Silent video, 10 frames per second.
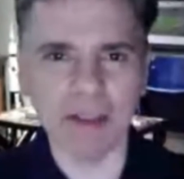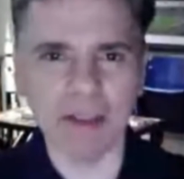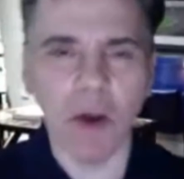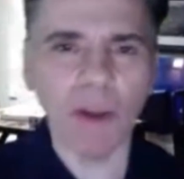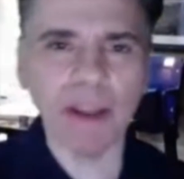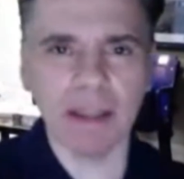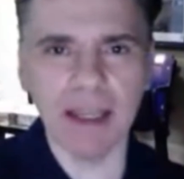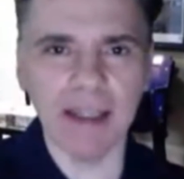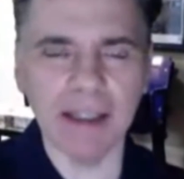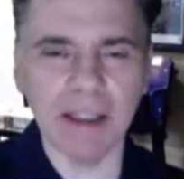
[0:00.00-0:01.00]
whether you think
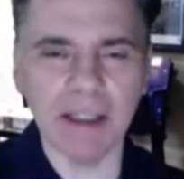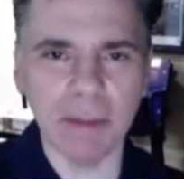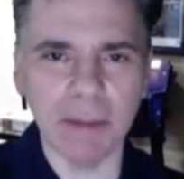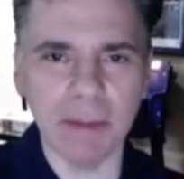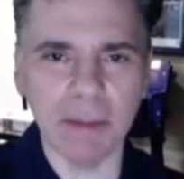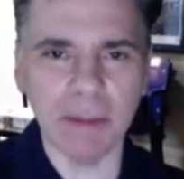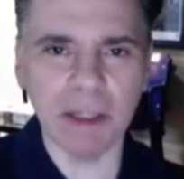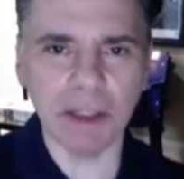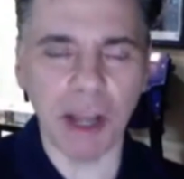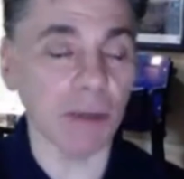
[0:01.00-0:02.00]
it needs to be changed,
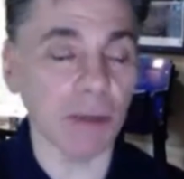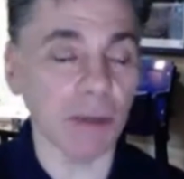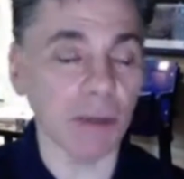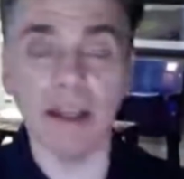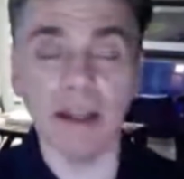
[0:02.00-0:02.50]
and whether you think